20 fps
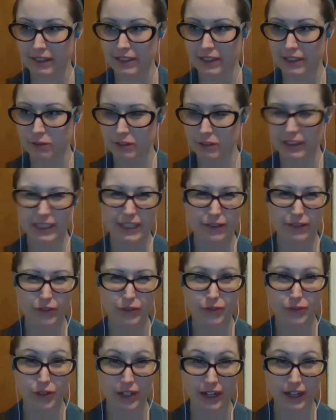it's really
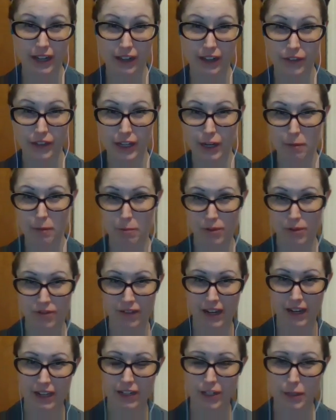different for a healthcare
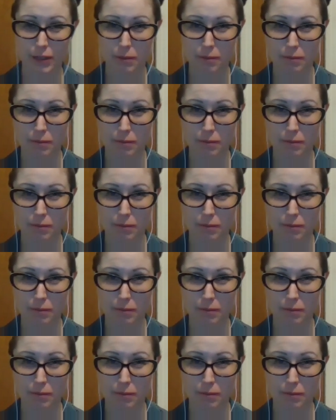provider